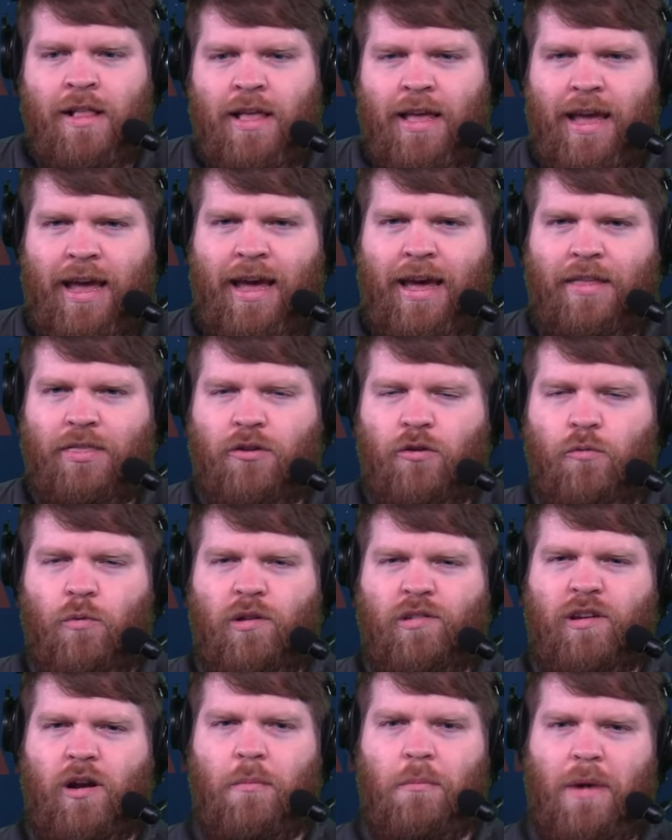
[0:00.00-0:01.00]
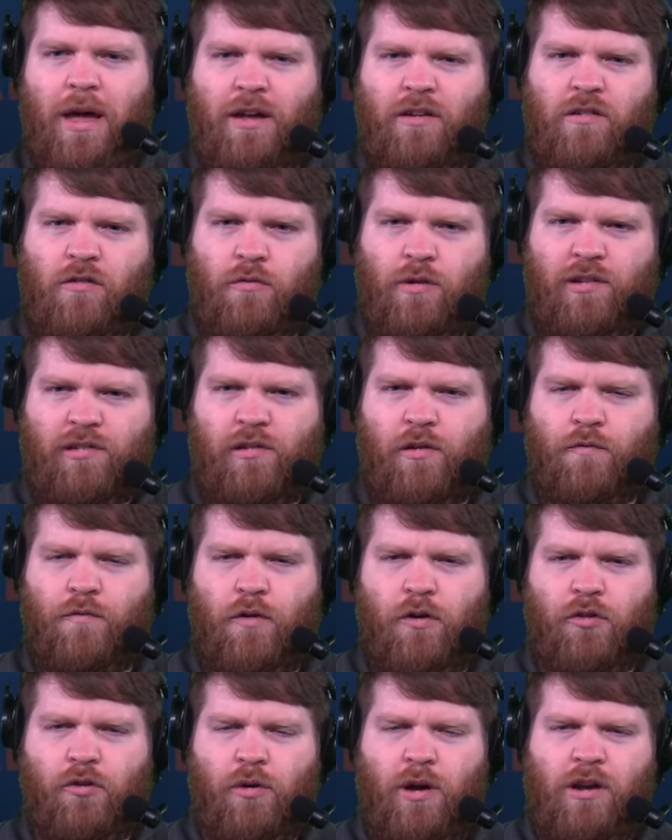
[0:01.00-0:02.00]
and there wasn't a major risk of
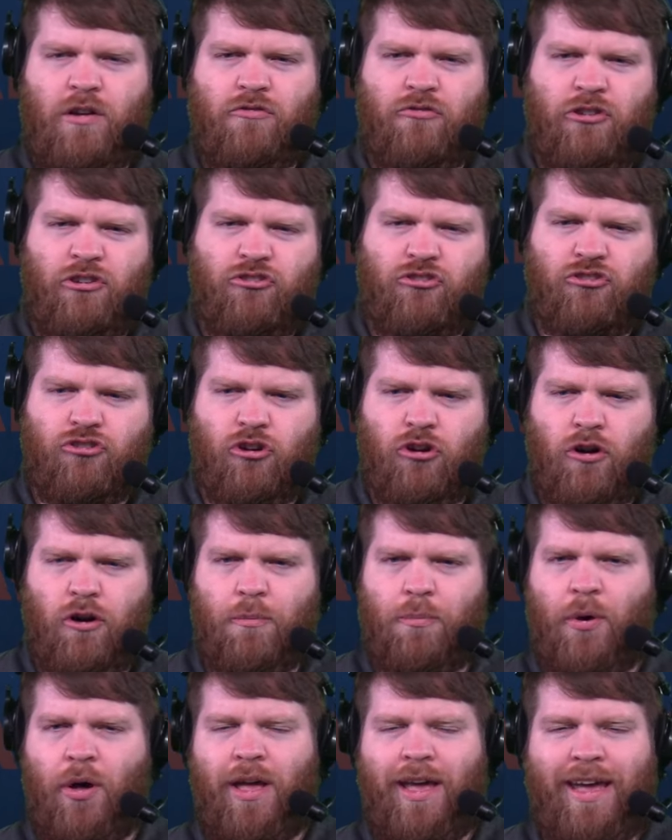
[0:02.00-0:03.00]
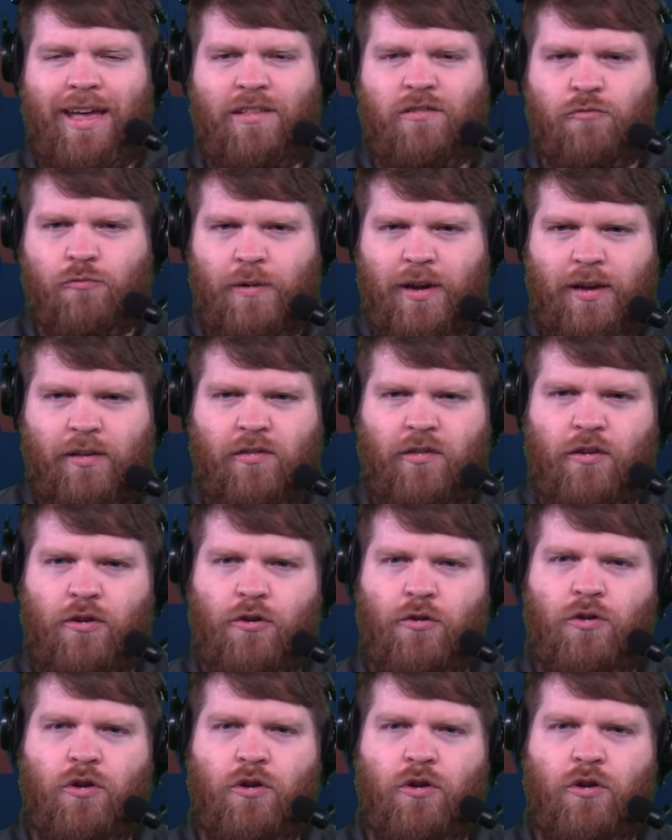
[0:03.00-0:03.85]
further injury, sure, but it's week two.